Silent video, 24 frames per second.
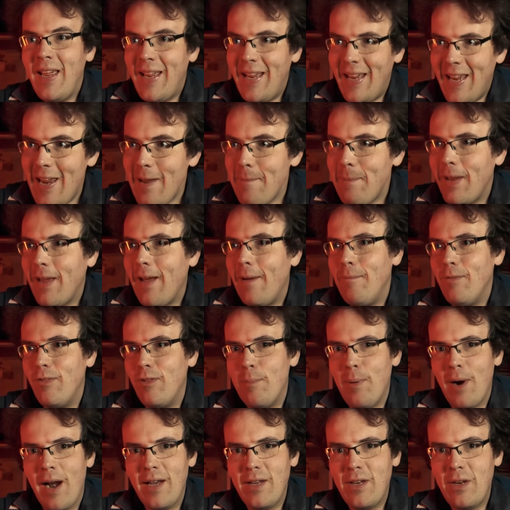He becomes
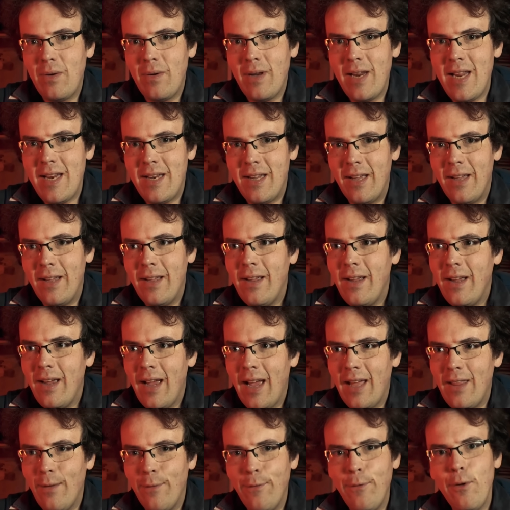the brand new leader,
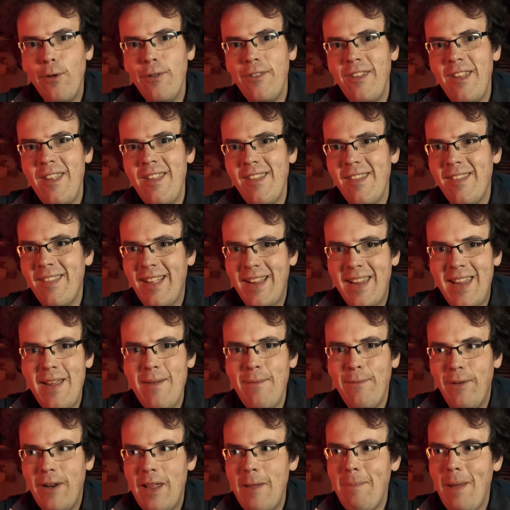and the 4 seasons that he
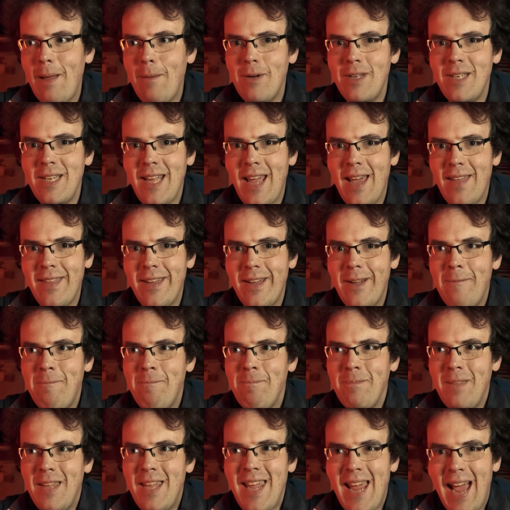and Felipe were together,
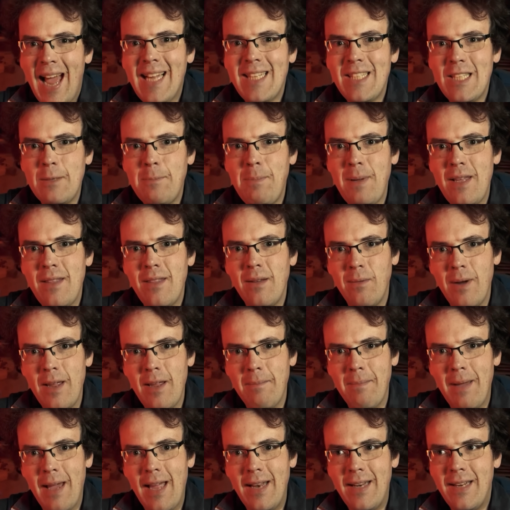he had to be the
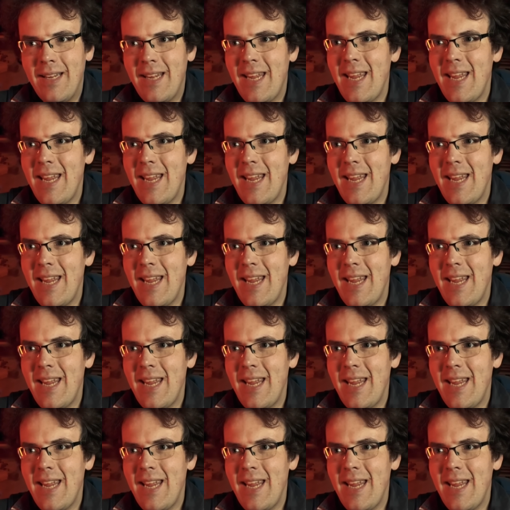wingman.